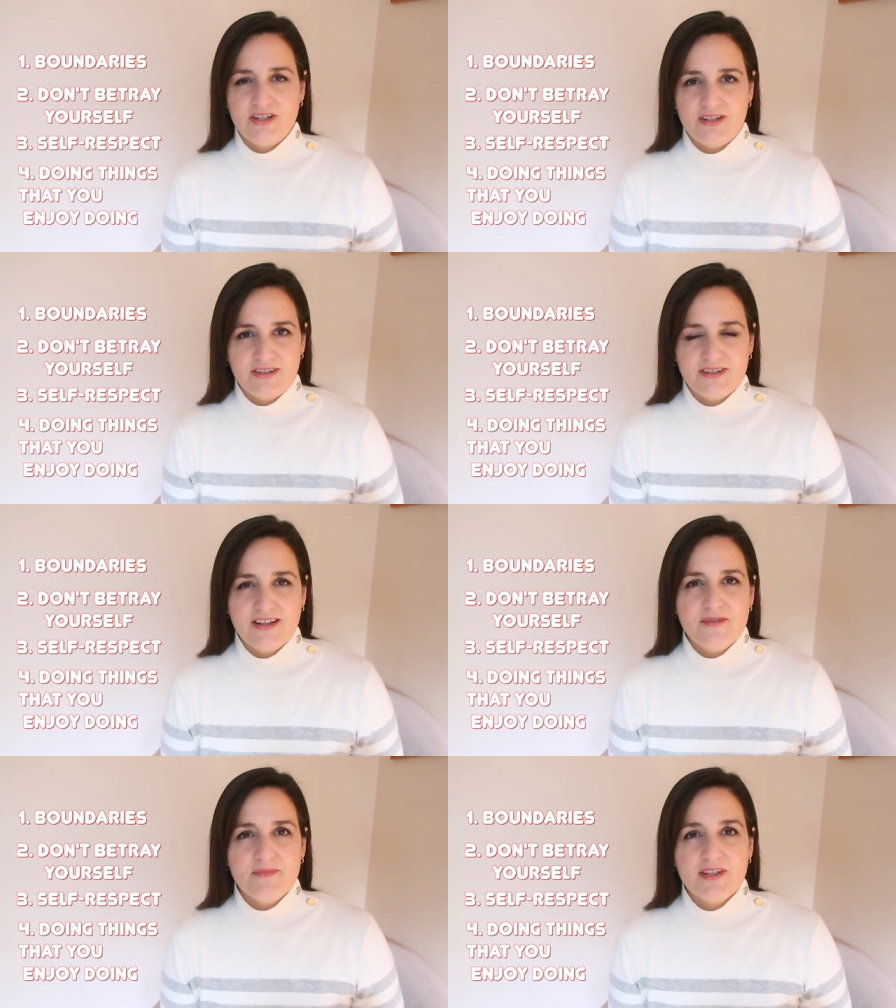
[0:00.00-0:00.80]
here,
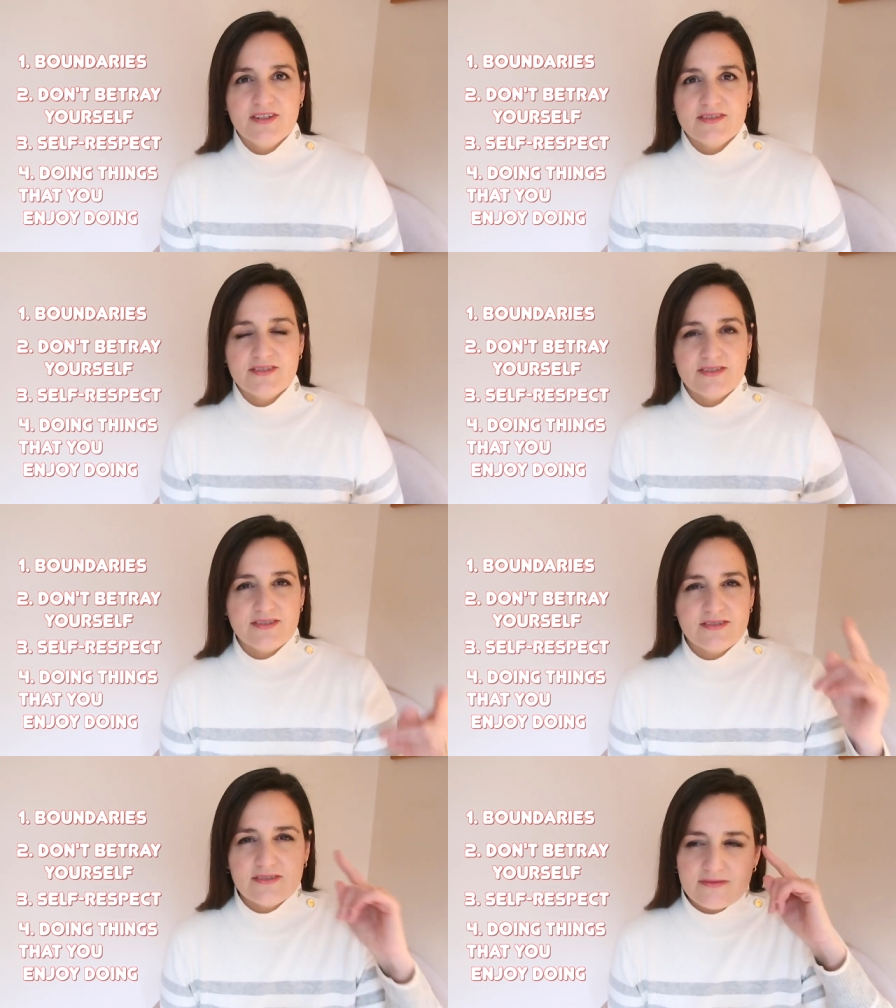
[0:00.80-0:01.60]
because
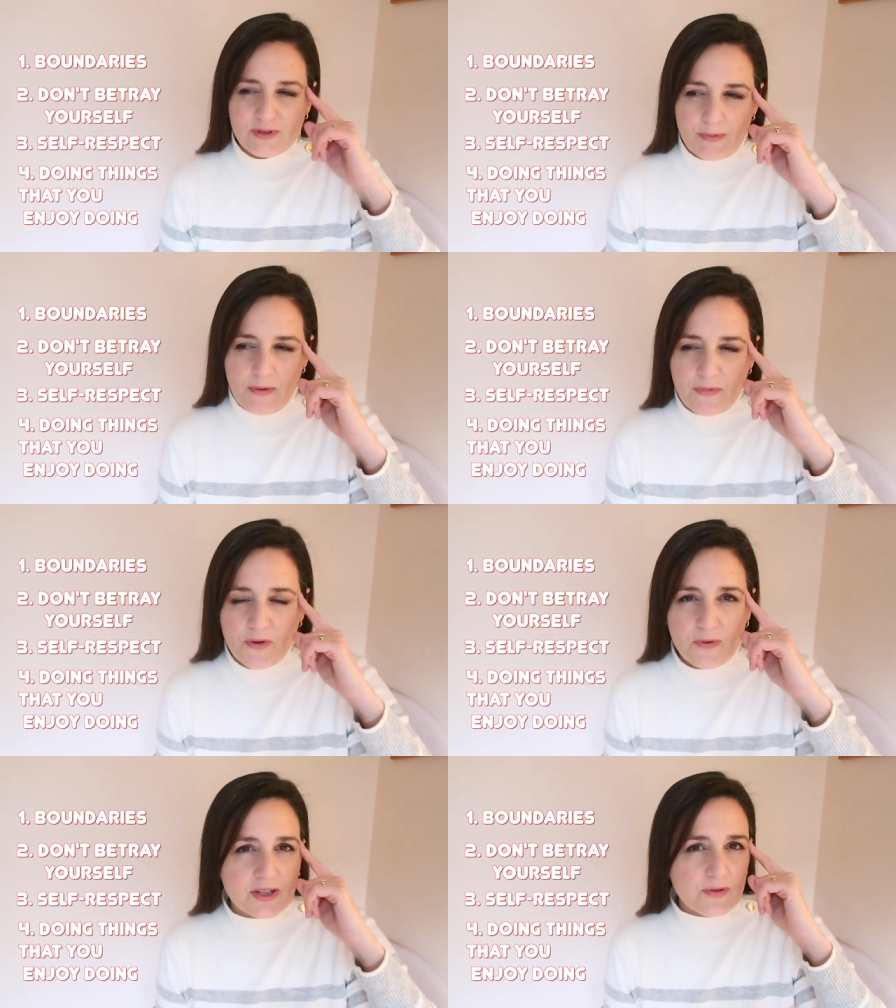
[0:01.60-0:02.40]

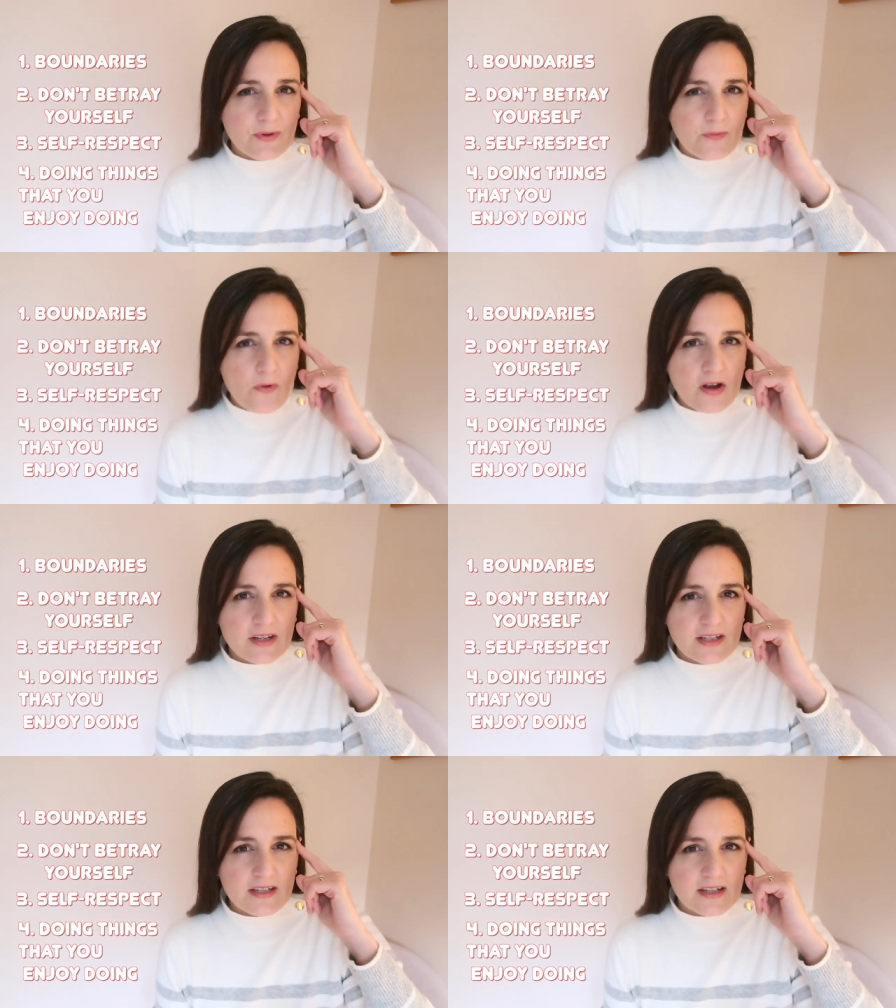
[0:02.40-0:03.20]
remember when you were
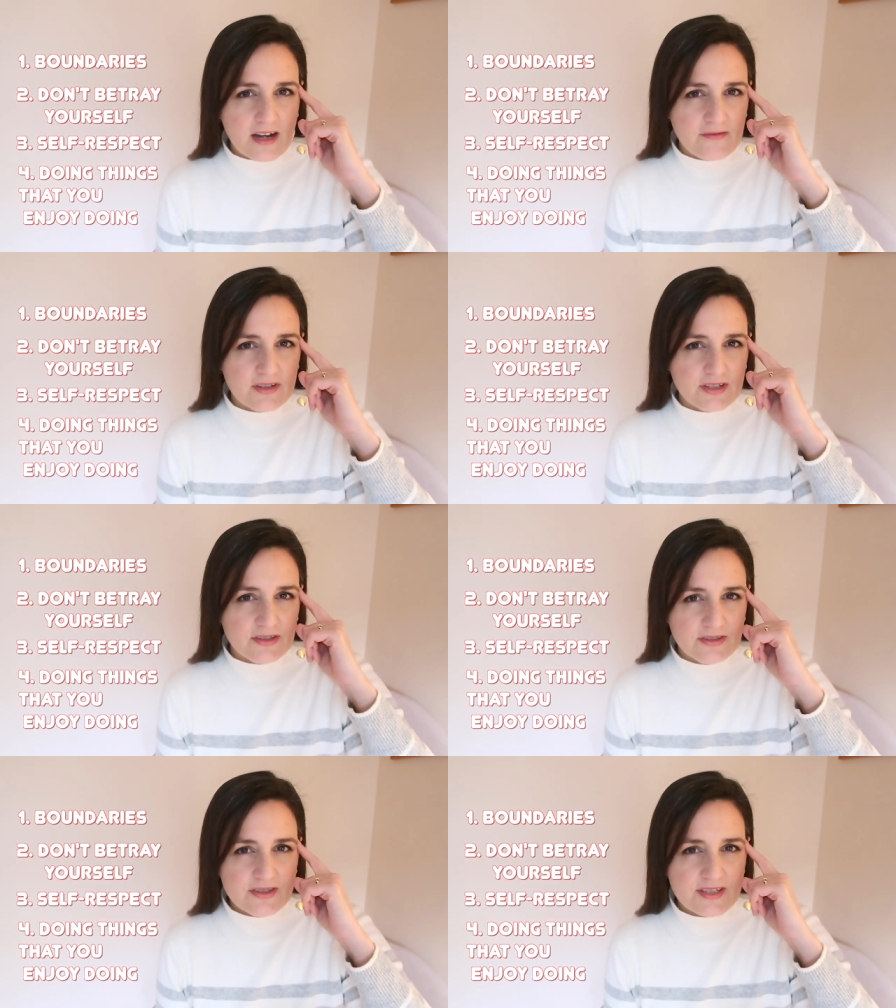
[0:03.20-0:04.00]
walking and having a
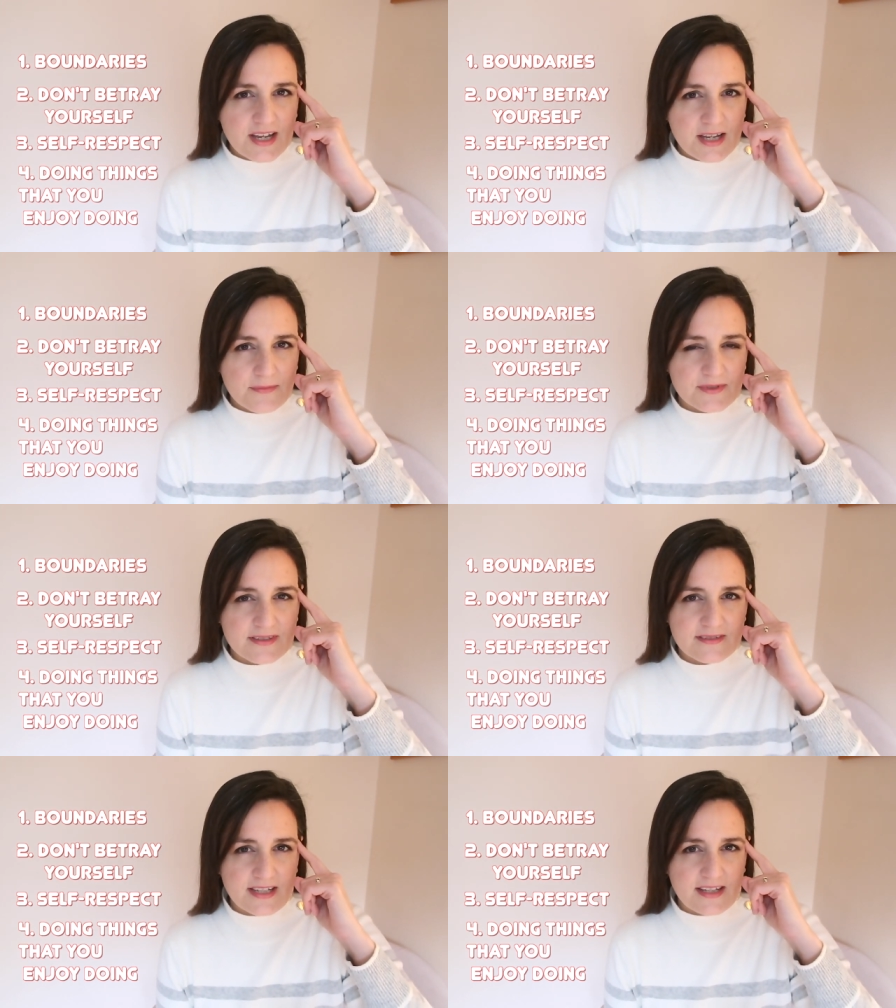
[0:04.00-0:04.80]
good time and